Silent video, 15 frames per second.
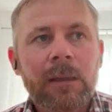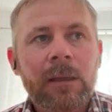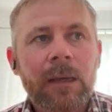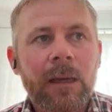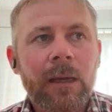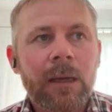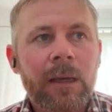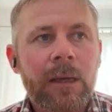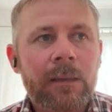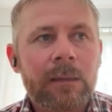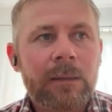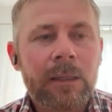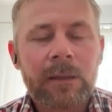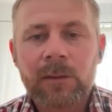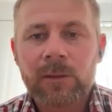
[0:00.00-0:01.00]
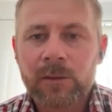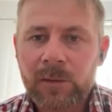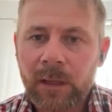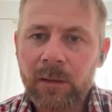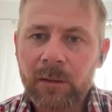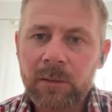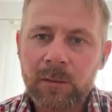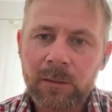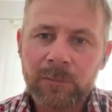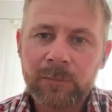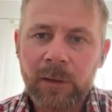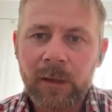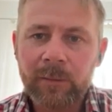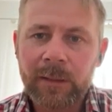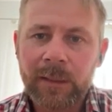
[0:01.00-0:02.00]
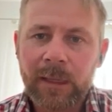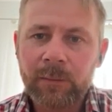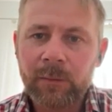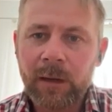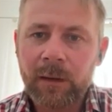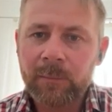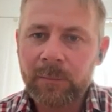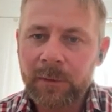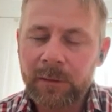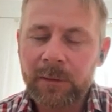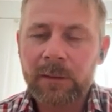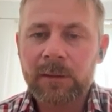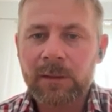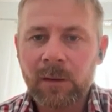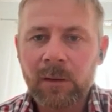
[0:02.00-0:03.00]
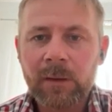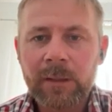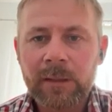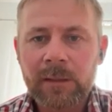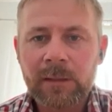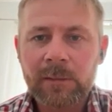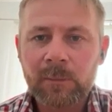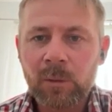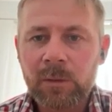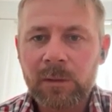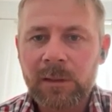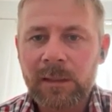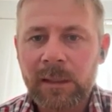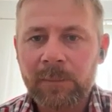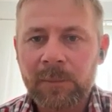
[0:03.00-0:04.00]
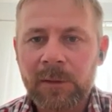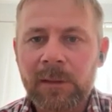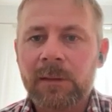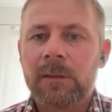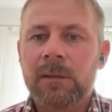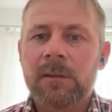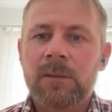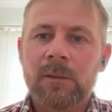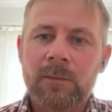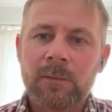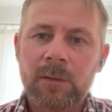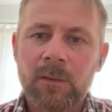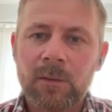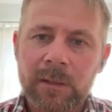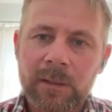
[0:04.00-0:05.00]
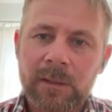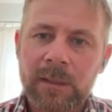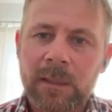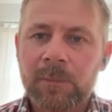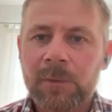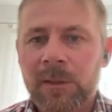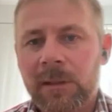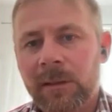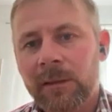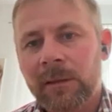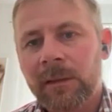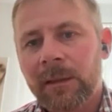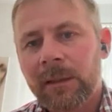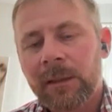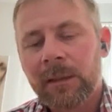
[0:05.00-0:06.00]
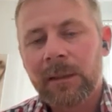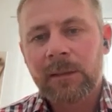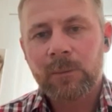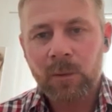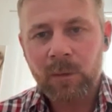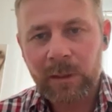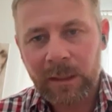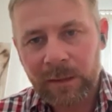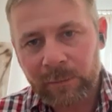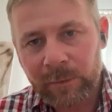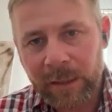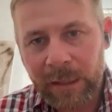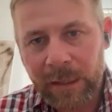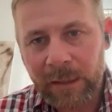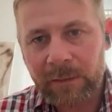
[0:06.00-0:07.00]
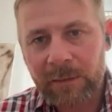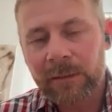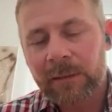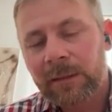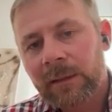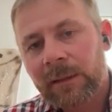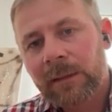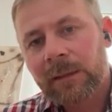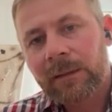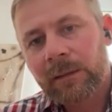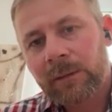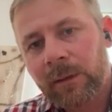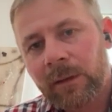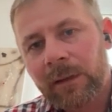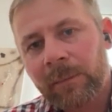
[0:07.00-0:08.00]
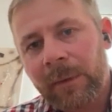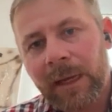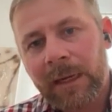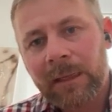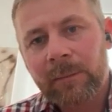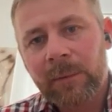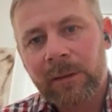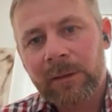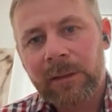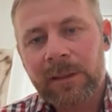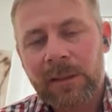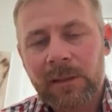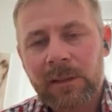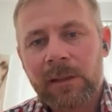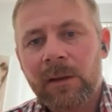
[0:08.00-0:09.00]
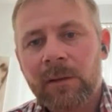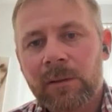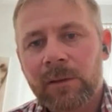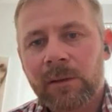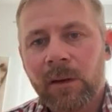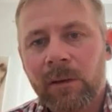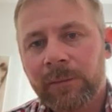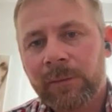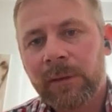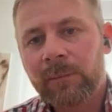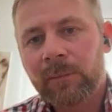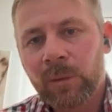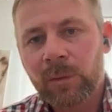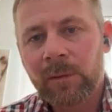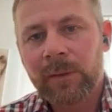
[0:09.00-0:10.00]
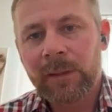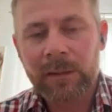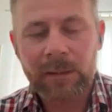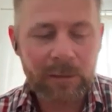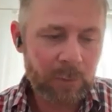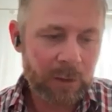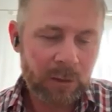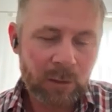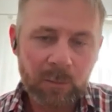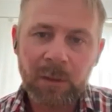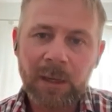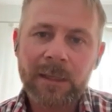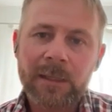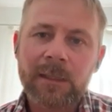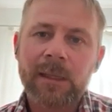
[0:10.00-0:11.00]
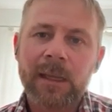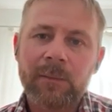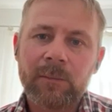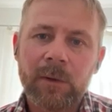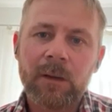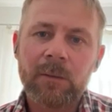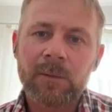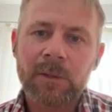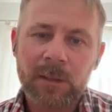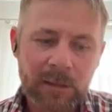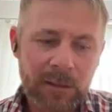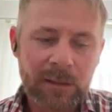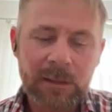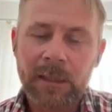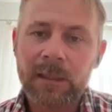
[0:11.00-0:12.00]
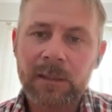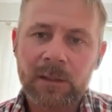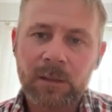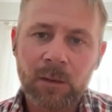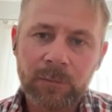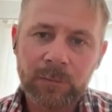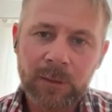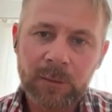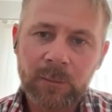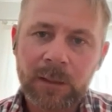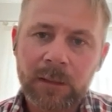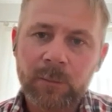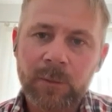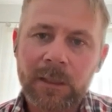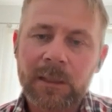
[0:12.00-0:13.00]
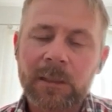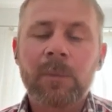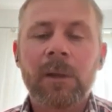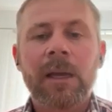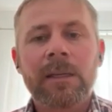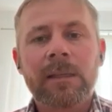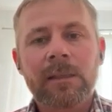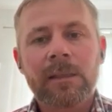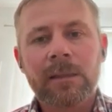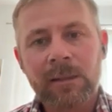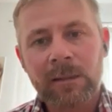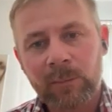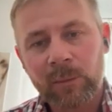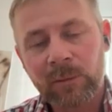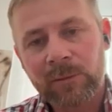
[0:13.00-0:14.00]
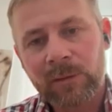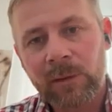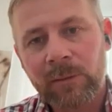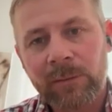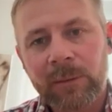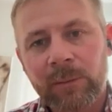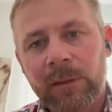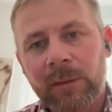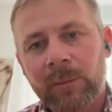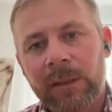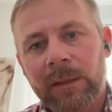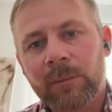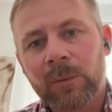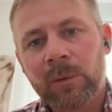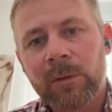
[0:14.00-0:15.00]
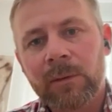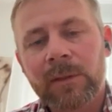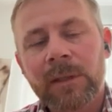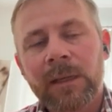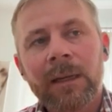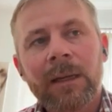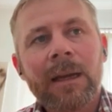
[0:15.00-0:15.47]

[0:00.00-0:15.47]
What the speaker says: and get her so good at following that rope in the tiniest, smallest steps to sort of longer steps to walking around you on the mounting block, that she's so soft at moving that when you place that rope, she just stands softly with it when it's placed. She moves softly with it when it moves.